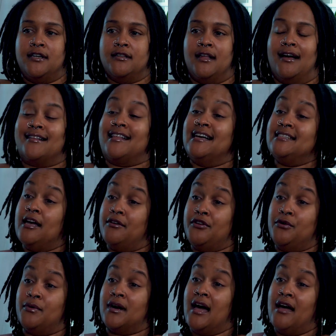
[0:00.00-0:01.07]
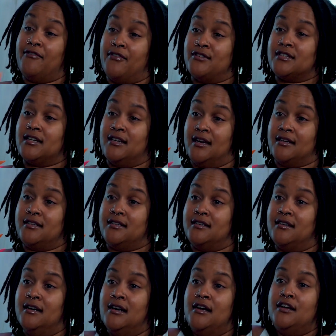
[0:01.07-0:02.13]
like that's how you and I first connected.
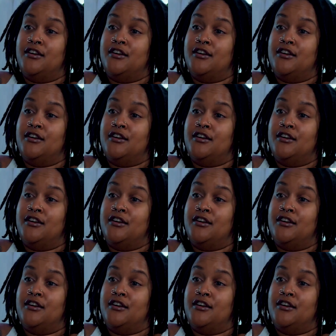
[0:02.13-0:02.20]
Mm-hmm.